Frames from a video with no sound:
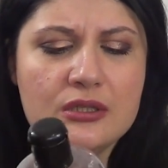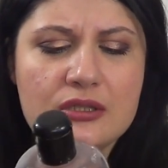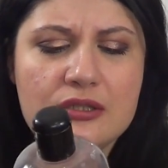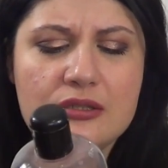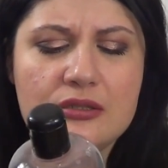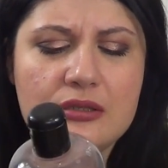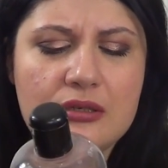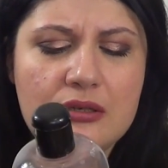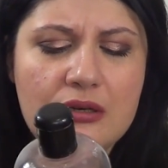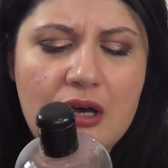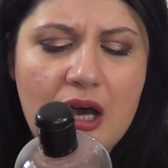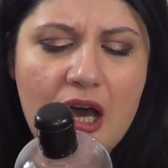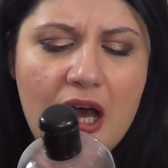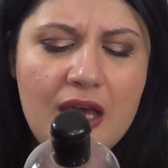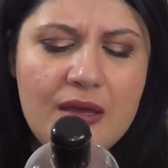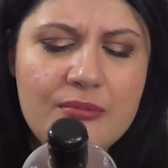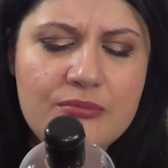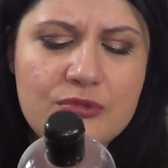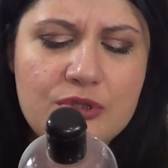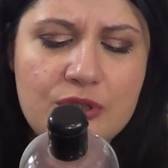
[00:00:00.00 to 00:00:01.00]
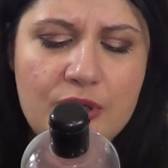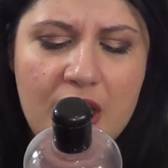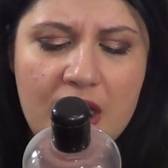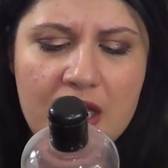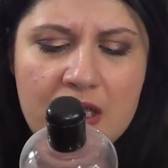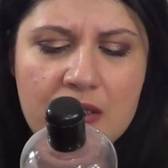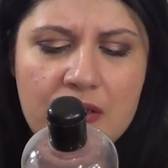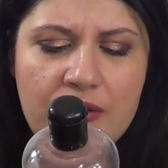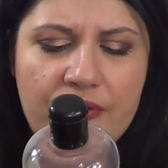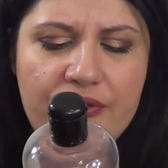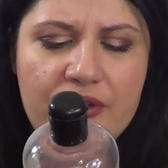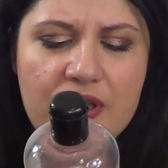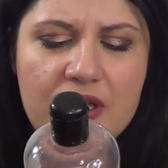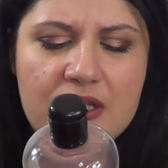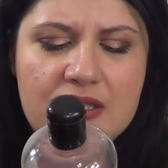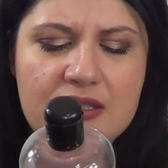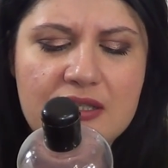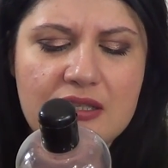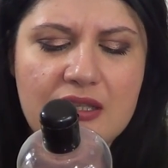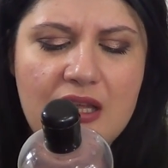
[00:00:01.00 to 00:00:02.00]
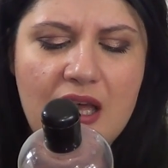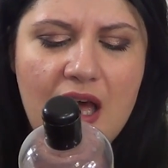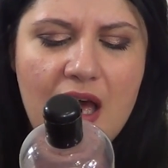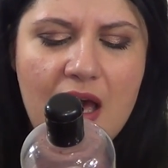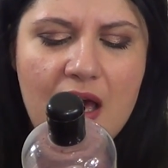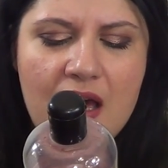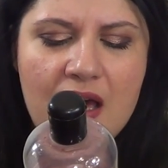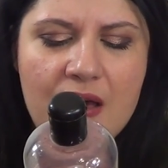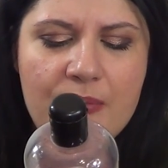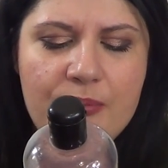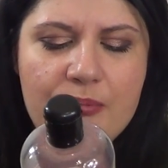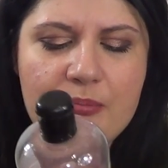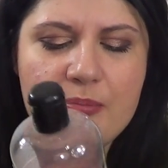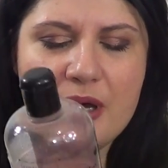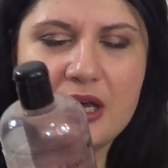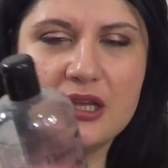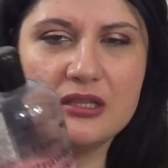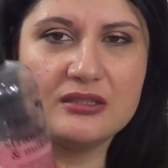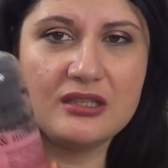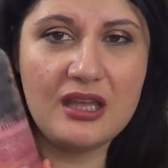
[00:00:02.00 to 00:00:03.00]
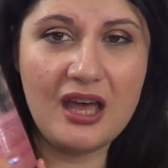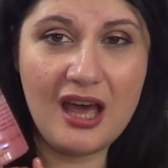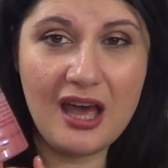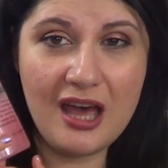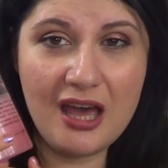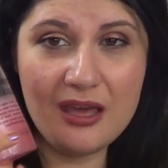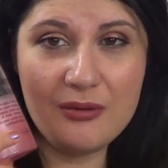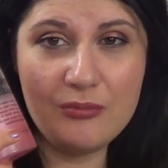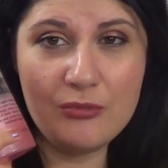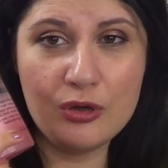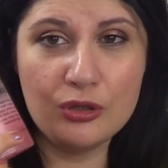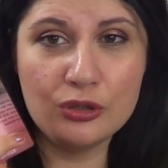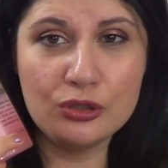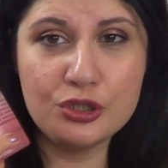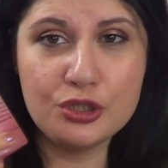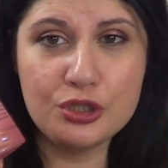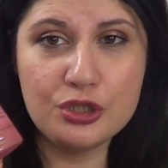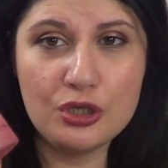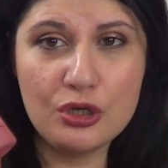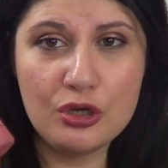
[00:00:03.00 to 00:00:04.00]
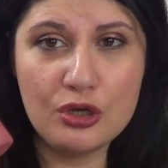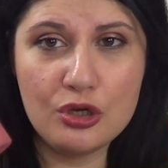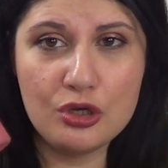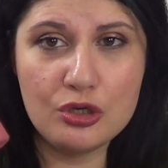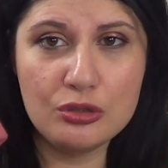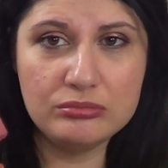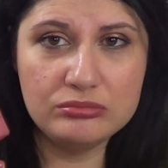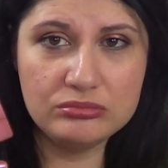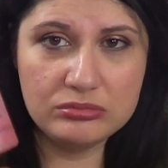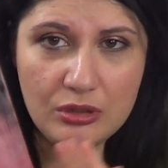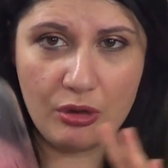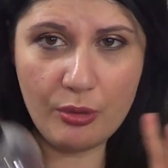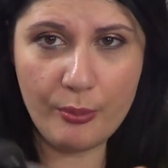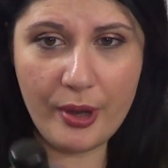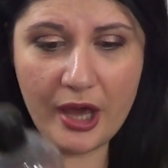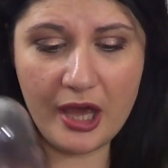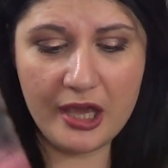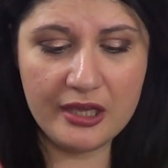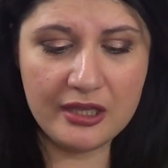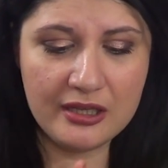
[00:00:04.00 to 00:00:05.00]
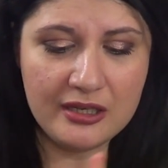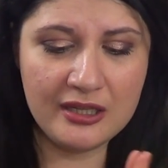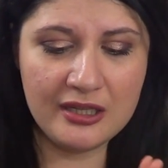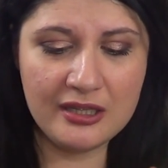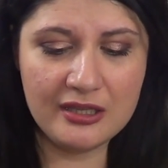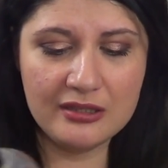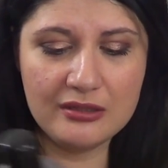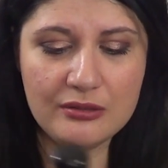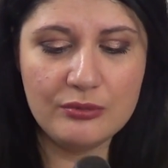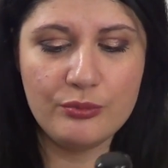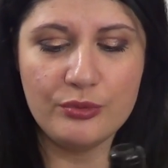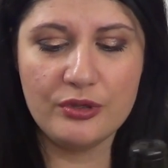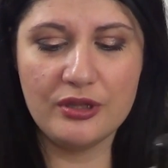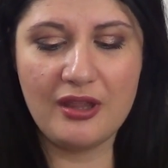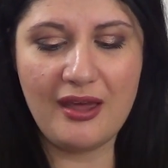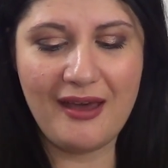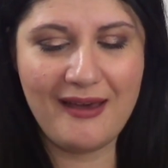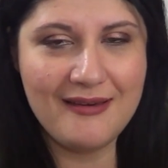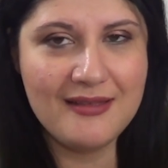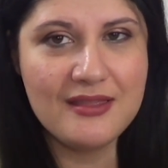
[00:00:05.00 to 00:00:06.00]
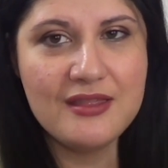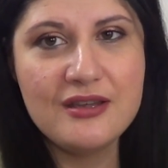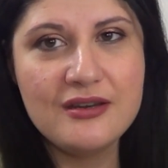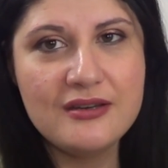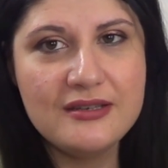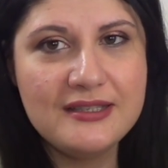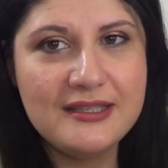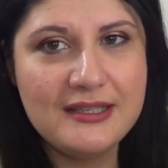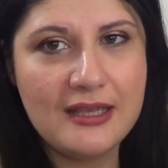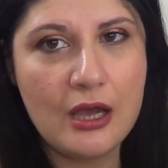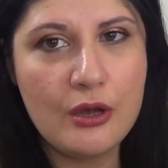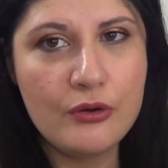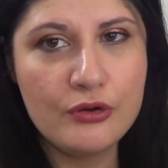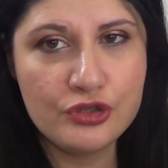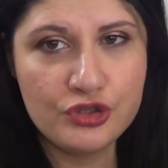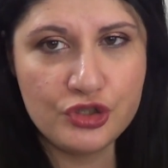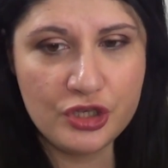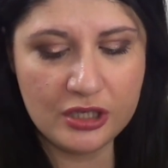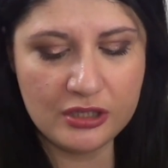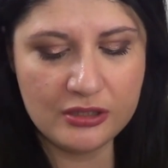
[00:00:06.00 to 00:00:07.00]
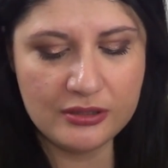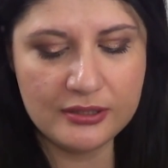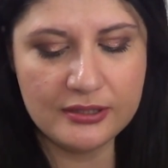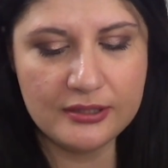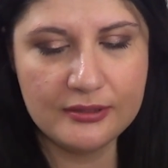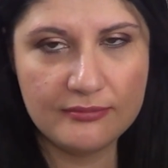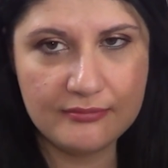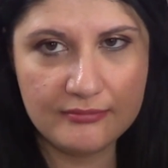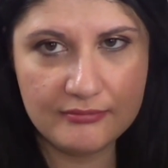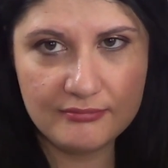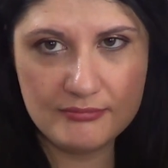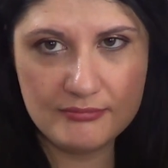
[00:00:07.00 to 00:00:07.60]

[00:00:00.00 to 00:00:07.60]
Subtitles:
So I'm trying to finish it up, but I'm also combining it with other sour gels